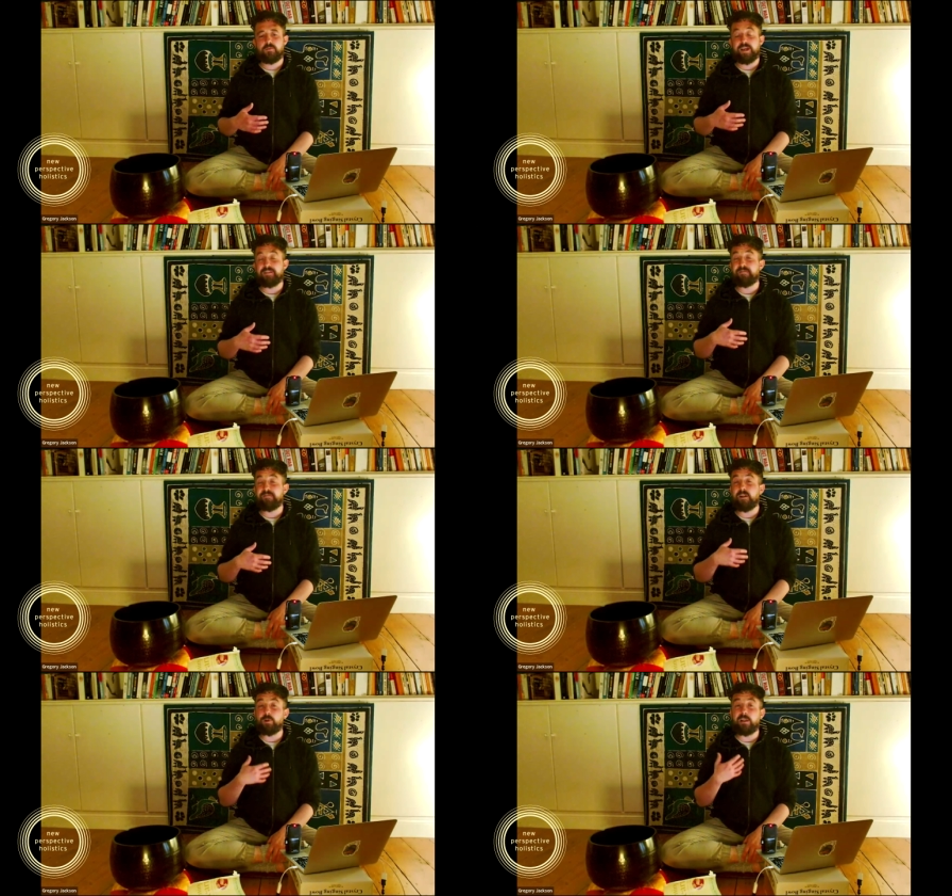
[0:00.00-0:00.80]
get
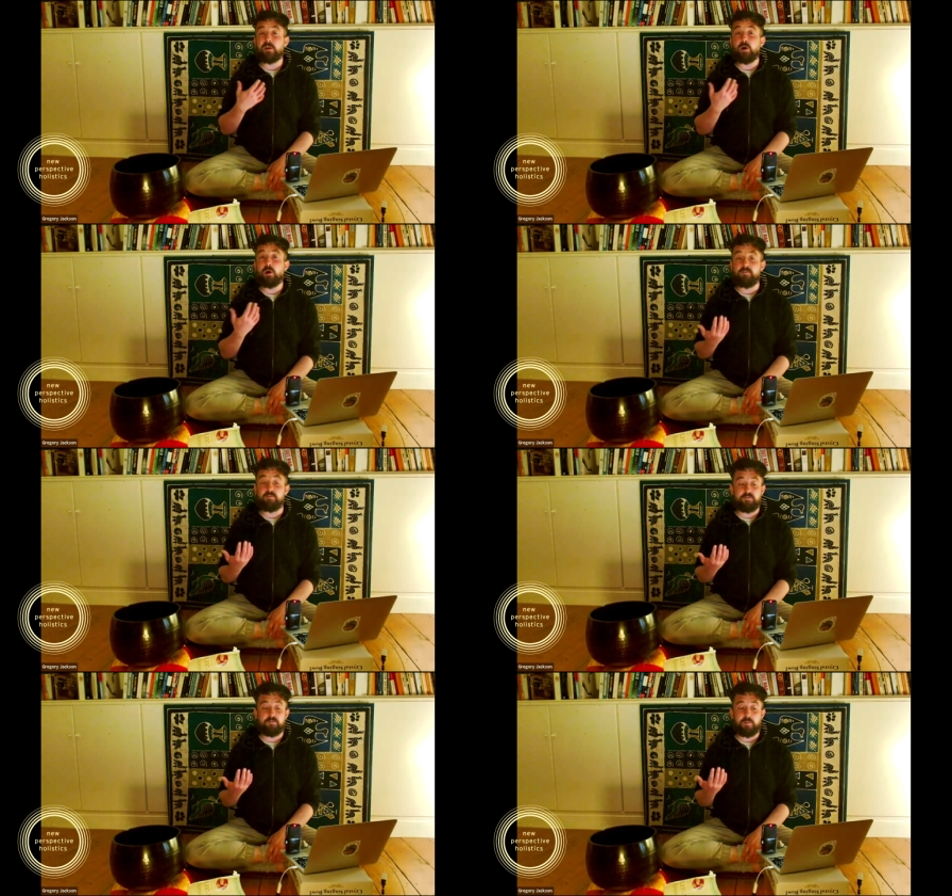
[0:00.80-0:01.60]
filled with
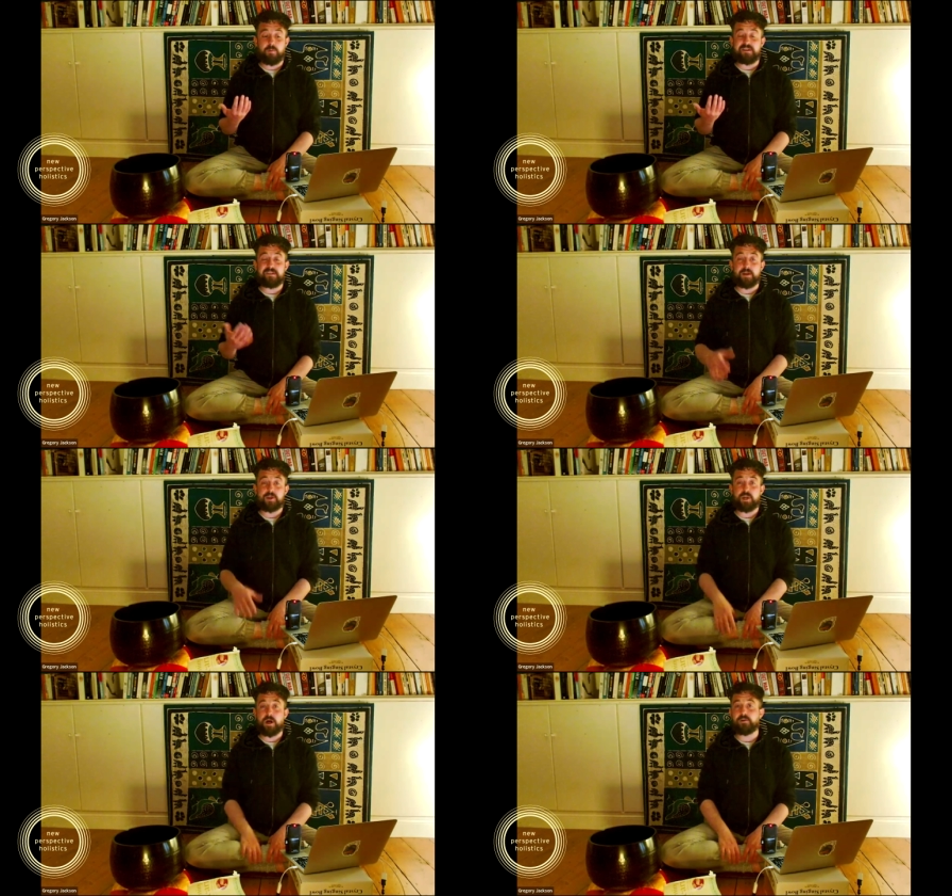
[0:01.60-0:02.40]
love when we see a
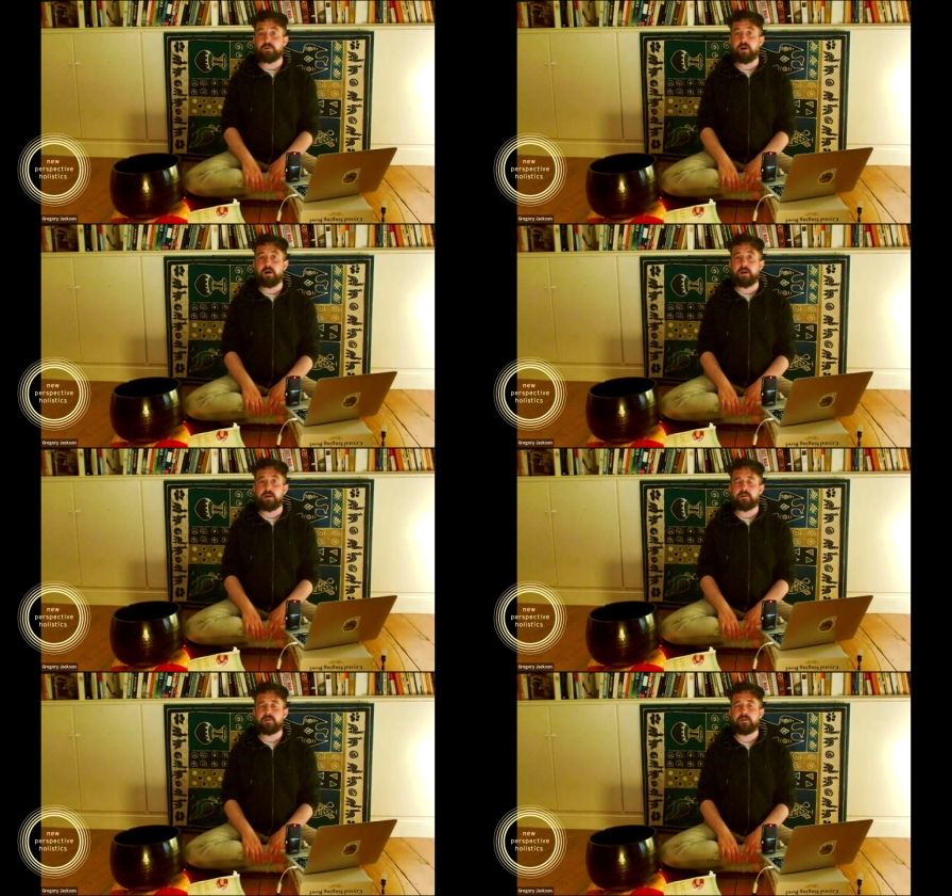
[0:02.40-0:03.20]
child crying.
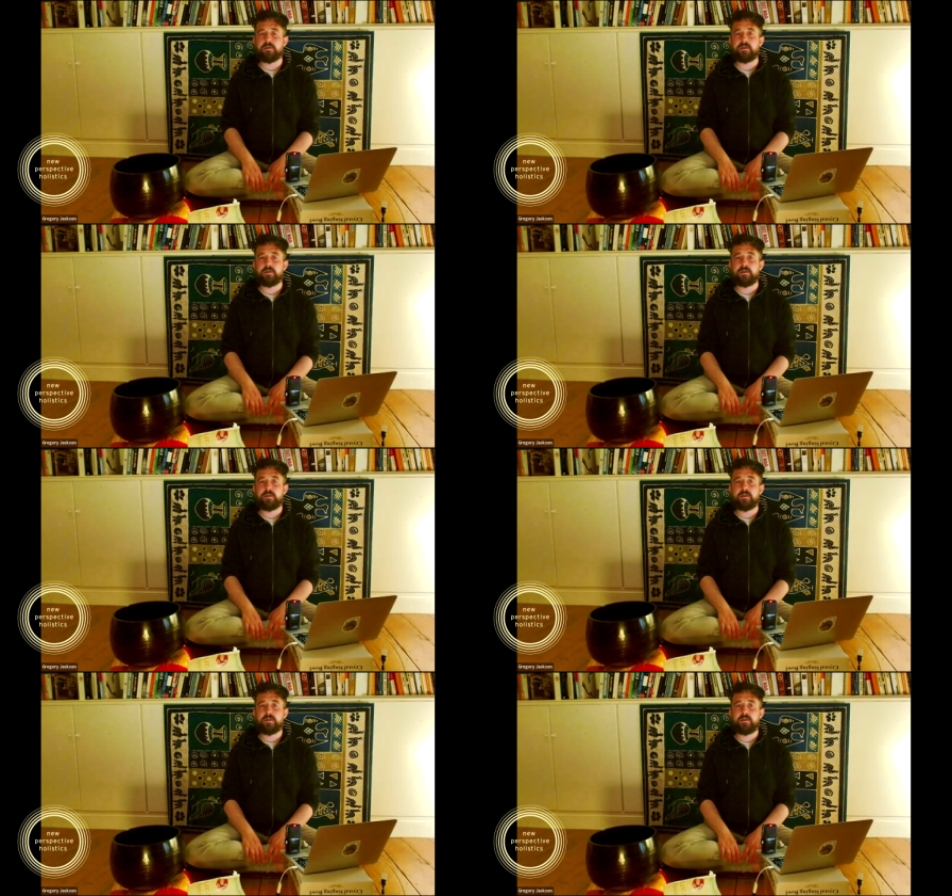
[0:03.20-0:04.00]

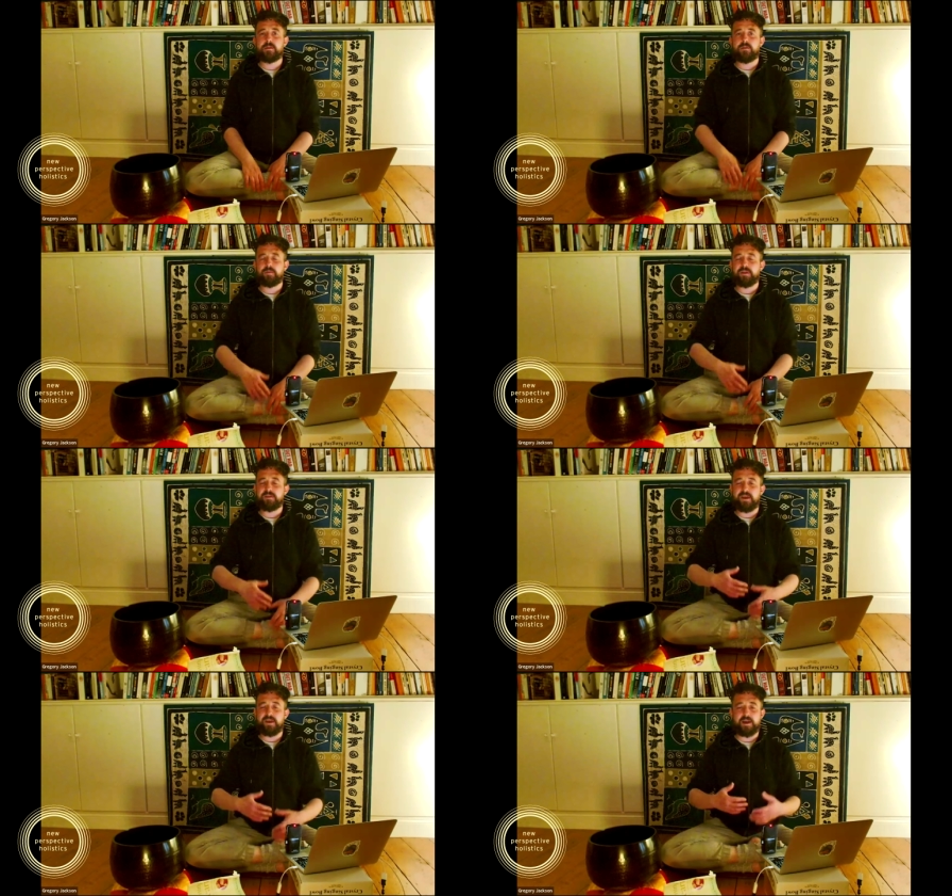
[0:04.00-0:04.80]
And we
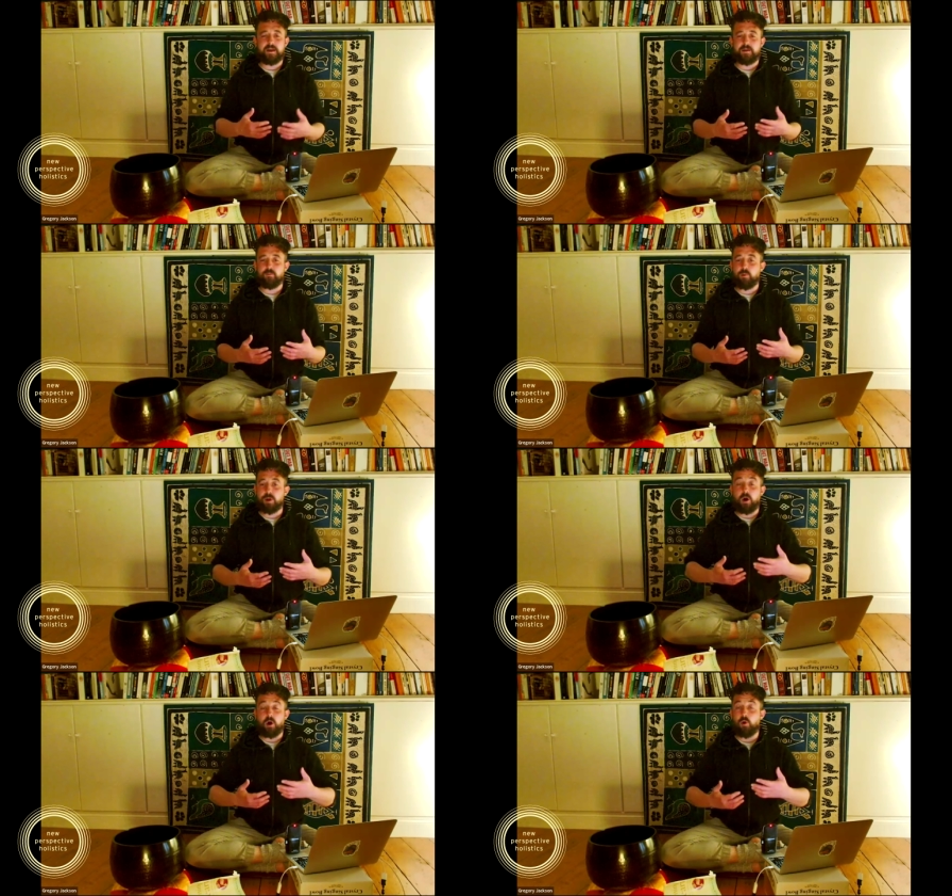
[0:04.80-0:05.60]
say, we want
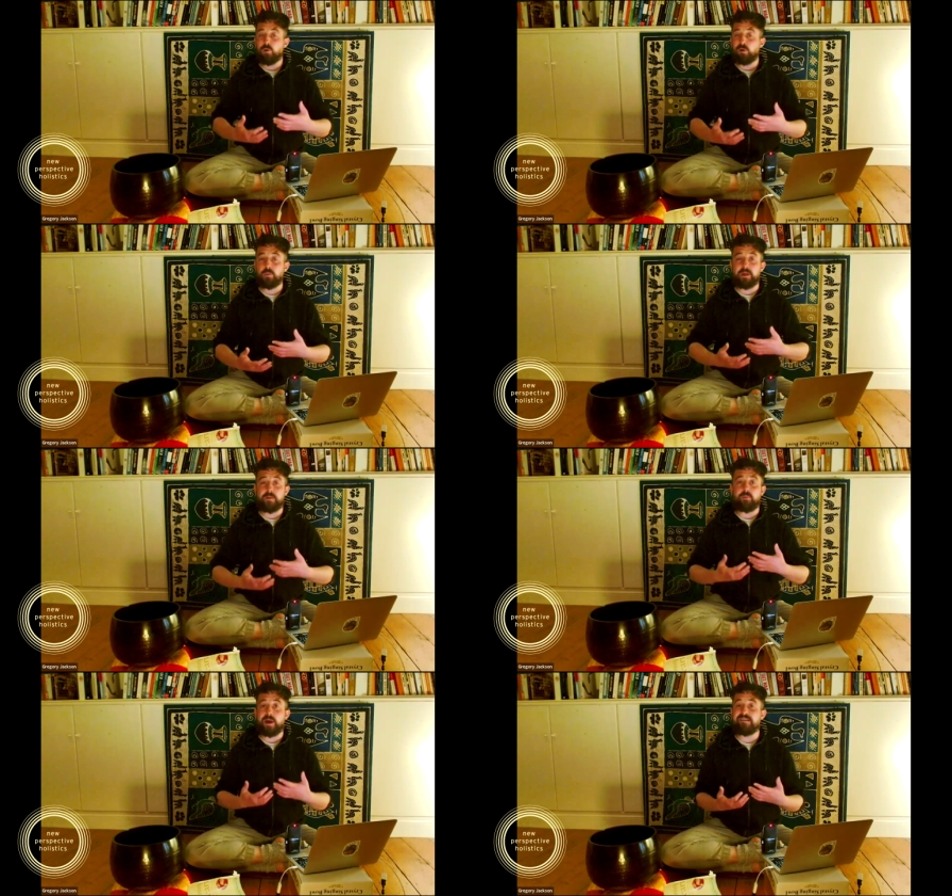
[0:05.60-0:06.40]
to hold them and
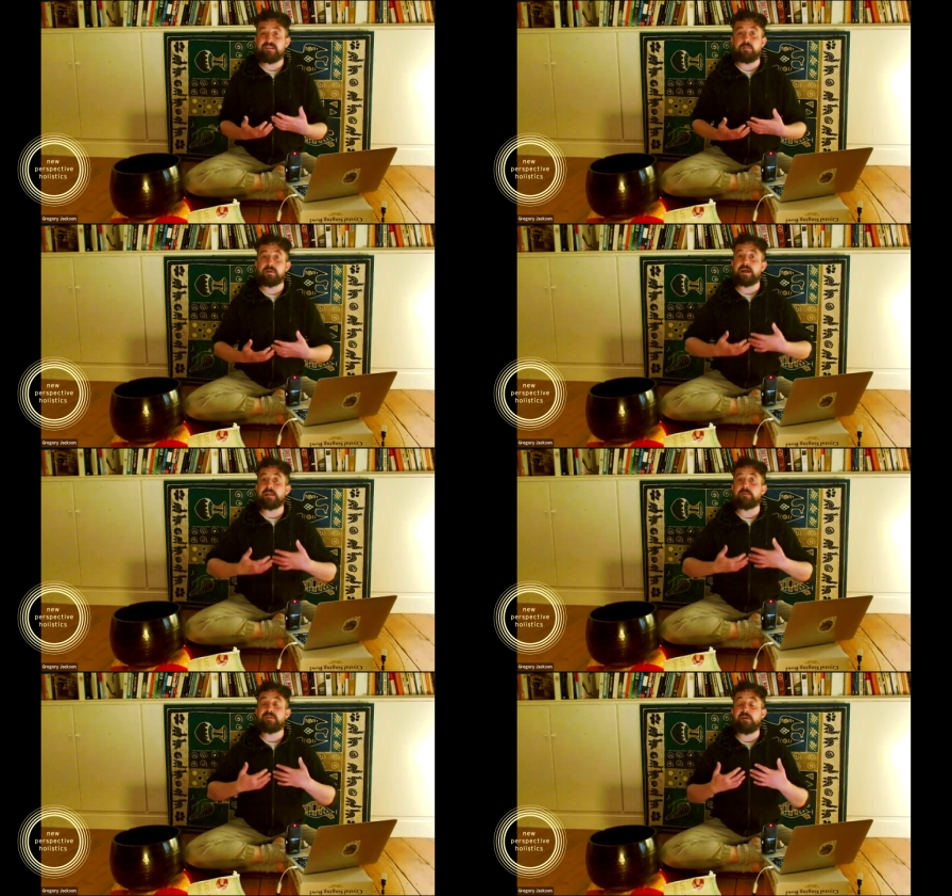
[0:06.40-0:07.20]
embrace them and tell them it's